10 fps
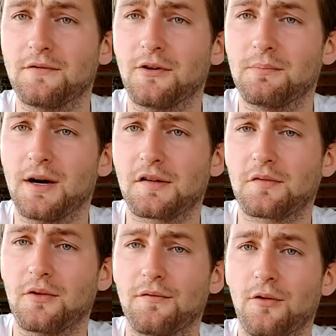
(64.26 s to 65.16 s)

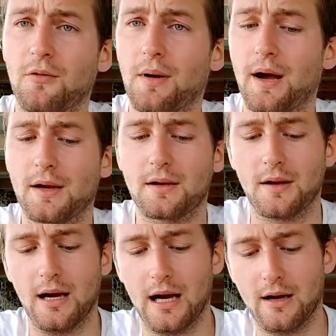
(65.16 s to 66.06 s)
for a
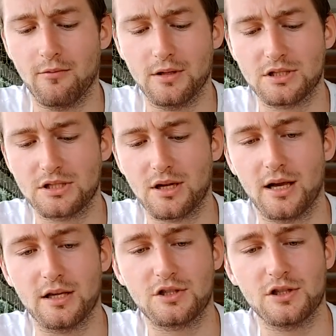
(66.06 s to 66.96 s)
4-pack, which
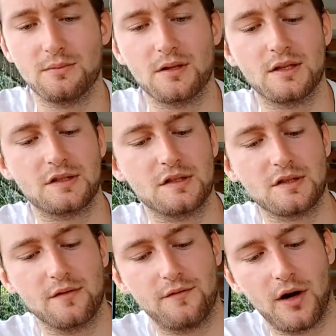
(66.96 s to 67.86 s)
I assume that this is
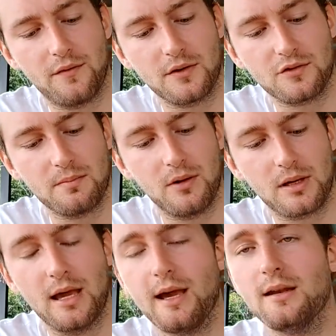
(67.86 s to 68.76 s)
a 500ml
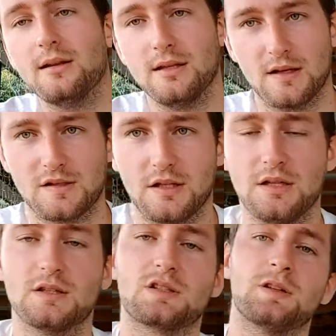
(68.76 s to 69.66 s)
can. Yes, it
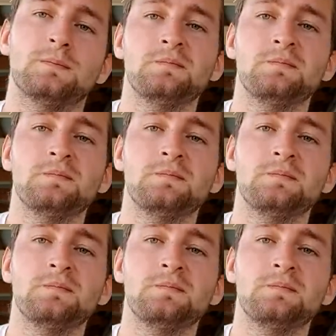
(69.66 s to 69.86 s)
is.